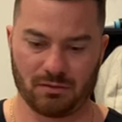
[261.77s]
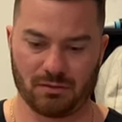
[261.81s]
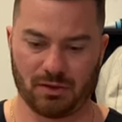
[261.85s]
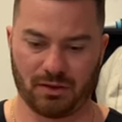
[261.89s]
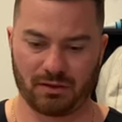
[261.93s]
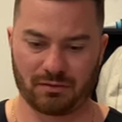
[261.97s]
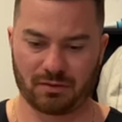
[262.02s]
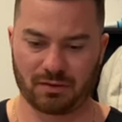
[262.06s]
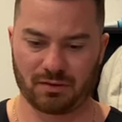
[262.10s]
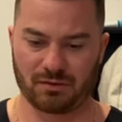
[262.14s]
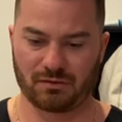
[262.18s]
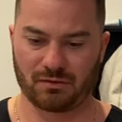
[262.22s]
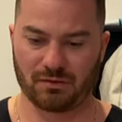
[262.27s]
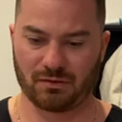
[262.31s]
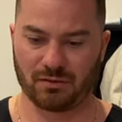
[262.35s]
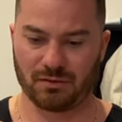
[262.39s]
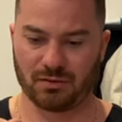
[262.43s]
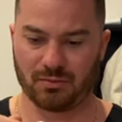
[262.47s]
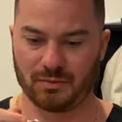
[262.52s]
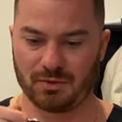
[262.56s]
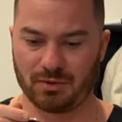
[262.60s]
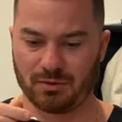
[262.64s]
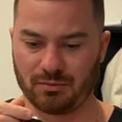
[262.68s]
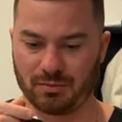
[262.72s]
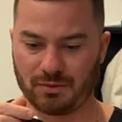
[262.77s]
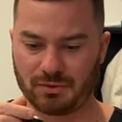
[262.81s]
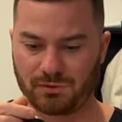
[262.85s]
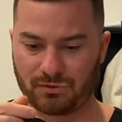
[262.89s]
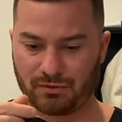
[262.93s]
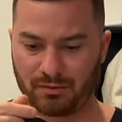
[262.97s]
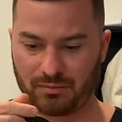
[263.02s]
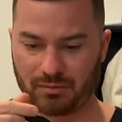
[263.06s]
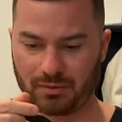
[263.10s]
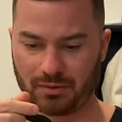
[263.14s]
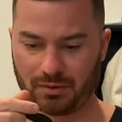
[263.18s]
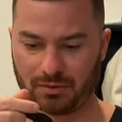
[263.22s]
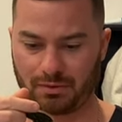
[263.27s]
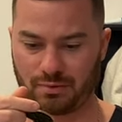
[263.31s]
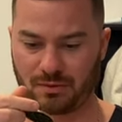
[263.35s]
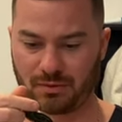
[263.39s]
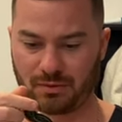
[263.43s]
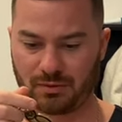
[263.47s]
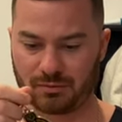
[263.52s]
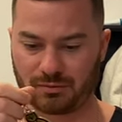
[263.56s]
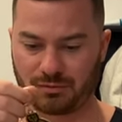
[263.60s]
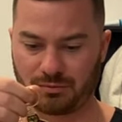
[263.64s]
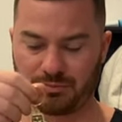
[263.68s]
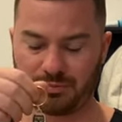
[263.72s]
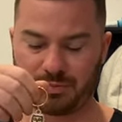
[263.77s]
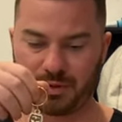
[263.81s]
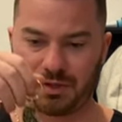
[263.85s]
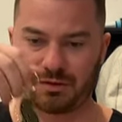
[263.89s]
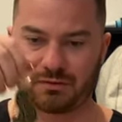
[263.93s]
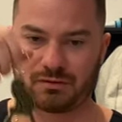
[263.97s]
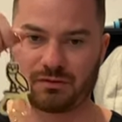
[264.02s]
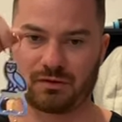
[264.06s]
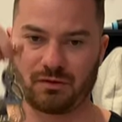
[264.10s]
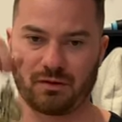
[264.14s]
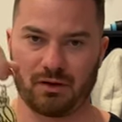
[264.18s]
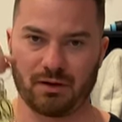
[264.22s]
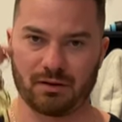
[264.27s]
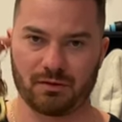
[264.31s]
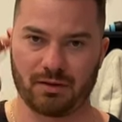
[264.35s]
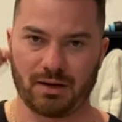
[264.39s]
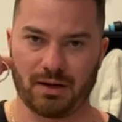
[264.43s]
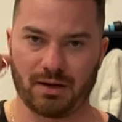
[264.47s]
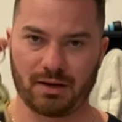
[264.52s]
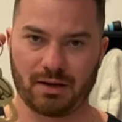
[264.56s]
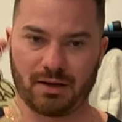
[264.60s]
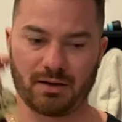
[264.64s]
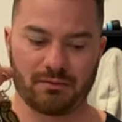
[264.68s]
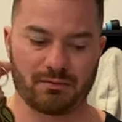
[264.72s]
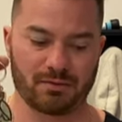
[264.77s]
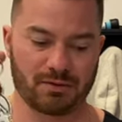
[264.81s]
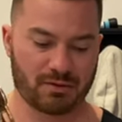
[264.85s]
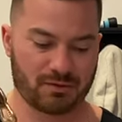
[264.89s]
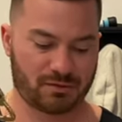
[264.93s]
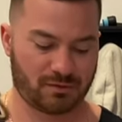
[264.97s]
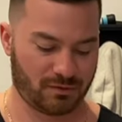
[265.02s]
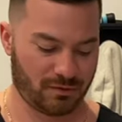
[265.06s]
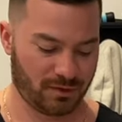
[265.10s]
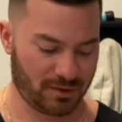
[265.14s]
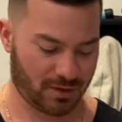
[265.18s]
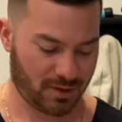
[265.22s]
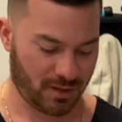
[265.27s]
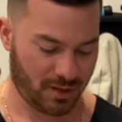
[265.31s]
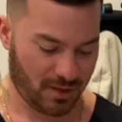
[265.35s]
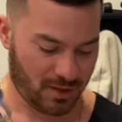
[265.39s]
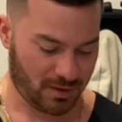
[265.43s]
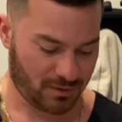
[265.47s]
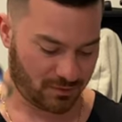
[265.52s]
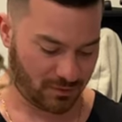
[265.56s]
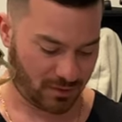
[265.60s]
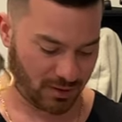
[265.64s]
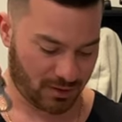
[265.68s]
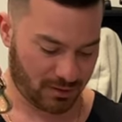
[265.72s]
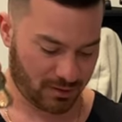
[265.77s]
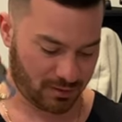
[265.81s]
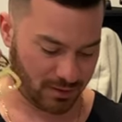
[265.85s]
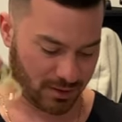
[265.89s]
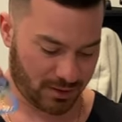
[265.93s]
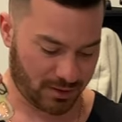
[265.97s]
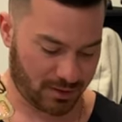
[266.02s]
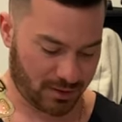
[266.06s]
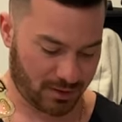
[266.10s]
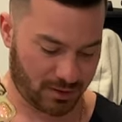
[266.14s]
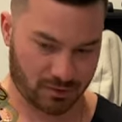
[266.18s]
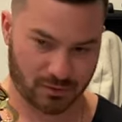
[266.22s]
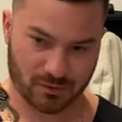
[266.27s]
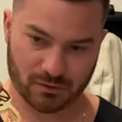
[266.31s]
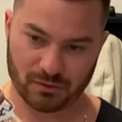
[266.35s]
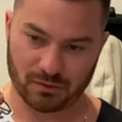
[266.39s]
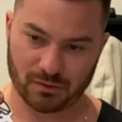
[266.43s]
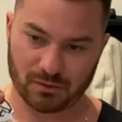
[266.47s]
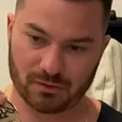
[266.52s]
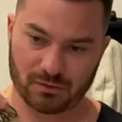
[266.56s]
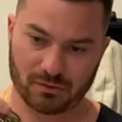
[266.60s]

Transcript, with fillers: I think it's aluminum or something. I don't know. It's it's not that heavy. It's like it's kind of light actually.